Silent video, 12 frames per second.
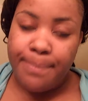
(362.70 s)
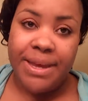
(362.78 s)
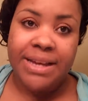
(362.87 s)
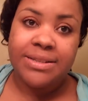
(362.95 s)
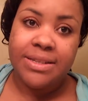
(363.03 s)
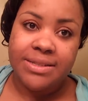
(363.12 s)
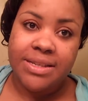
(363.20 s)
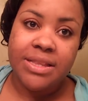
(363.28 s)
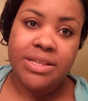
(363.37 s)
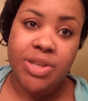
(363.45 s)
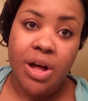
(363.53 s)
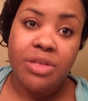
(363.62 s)
mean to see
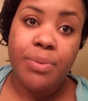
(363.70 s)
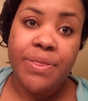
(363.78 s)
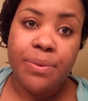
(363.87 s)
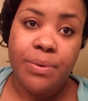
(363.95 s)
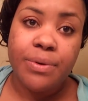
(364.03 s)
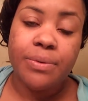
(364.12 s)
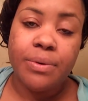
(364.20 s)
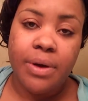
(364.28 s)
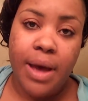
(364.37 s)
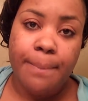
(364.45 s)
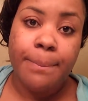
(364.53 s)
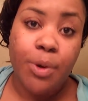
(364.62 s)
this all the way through.
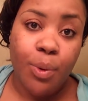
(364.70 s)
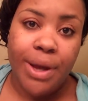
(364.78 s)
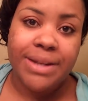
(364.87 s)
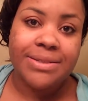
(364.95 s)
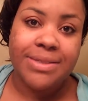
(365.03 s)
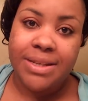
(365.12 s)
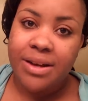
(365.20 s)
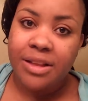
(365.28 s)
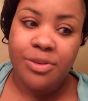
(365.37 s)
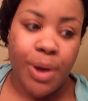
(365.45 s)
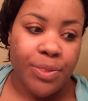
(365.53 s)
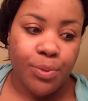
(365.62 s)
I'm going to see it
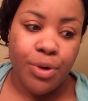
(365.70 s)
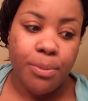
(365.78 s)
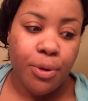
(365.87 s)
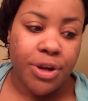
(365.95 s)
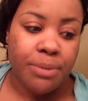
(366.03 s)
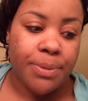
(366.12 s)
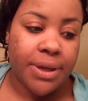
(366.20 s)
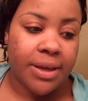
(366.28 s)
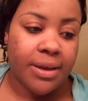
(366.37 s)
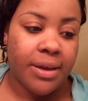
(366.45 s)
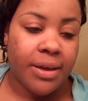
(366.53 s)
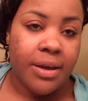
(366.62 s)
all the way through. I'm going to
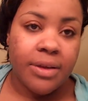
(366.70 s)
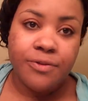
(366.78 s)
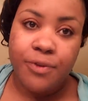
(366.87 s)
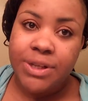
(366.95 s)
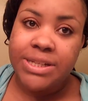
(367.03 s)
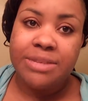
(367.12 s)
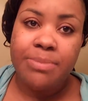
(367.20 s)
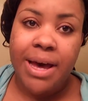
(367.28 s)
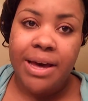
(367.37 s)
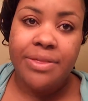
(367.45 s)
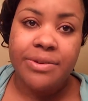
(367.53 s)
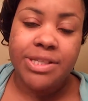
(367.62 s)
be fully to
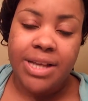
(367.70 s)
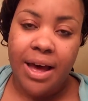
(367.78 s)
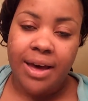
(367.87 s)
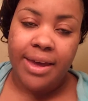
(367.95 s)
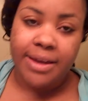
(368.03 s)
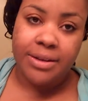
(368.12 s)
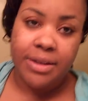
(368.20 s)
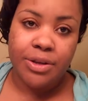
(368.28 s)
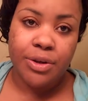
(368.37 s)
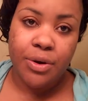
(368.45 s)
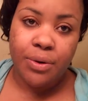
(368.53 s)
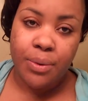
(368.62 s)
my other side.
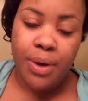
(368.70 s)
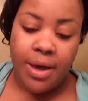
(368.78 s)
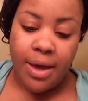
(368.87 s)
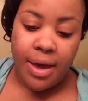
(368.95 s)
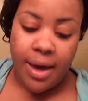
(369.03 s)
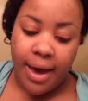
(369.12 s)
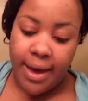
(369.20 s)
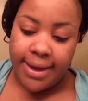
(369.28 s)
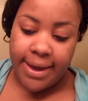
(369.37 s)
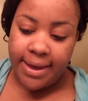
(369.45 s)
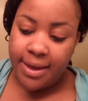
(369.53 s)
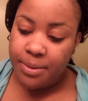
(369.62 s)
You know, I
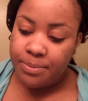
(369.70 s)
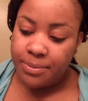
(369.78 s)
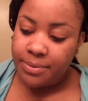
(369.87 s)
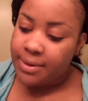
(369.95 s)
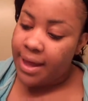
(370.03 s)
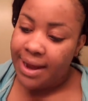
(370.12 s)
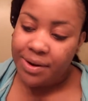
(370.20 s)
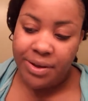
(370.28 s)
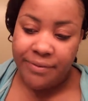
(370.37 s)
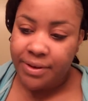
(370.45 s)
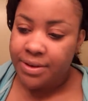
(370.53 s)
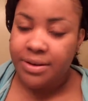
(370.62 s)
am, I
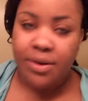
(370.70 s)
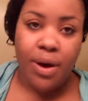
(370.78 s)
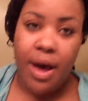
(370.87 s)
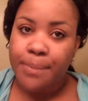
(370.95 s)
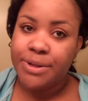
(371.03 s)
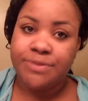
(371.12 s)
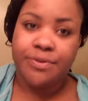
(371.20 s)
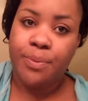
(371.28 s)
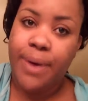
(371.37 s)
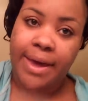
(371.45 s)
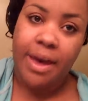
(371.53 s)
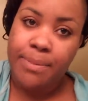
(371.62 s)
don't even know how much of a
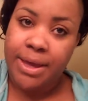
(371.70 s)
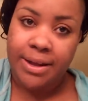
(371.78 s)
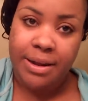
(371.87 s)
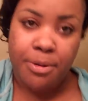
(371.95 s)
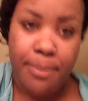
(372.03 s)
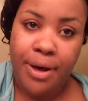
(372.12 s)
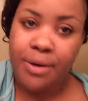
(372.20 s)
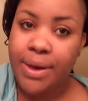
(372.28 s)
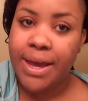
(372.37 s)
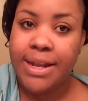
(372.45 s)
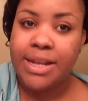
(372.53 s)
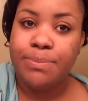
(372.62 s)
way I'm in. I'm
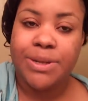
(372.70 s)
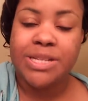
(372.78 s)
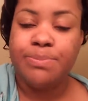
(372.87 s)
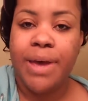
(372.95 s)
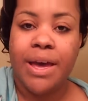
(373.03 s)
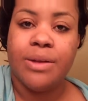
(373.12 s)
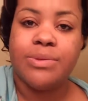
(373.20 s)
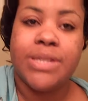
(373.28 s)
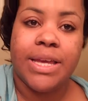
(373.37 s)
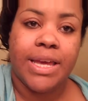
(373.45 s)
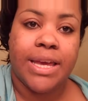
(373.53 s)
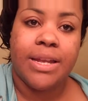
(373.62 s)
about 80 plus
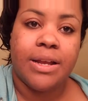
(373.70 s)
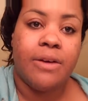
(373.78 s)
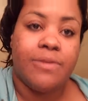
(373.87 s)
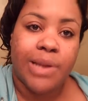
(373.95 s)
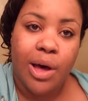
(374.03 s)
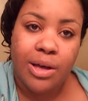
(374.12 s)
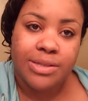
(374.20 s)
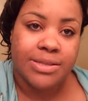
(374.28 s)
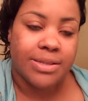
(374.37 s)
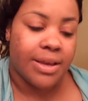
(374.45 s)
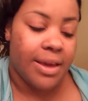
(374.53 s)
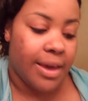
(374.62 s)
pounds in of
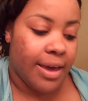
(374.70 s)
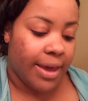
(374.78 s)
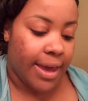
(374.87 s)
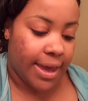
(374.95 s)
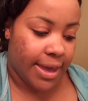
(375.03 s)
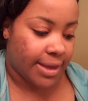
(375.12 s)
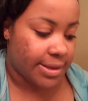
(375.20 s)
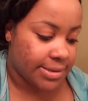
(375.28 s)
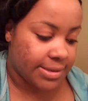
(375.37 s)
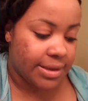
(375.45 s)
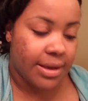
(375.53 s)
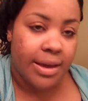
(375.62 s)
loss.
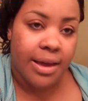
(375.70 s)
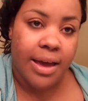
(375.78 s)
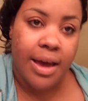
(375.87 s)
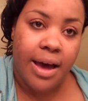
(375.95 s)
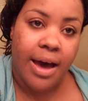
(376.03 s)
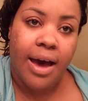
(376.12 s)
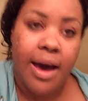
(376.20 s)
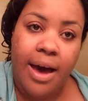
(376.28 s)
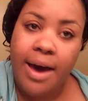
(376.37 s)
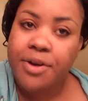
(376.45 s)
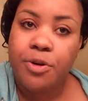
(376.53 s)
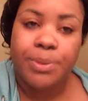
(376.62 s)
And
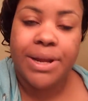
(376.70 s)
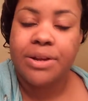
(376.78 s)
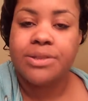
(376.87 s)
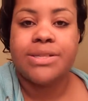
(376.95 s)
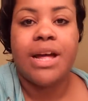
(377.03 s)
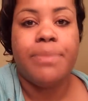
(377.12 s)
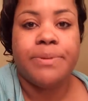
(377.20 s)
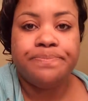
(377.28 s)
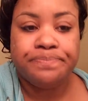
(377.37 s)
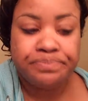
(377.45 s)
I don't plan on stopping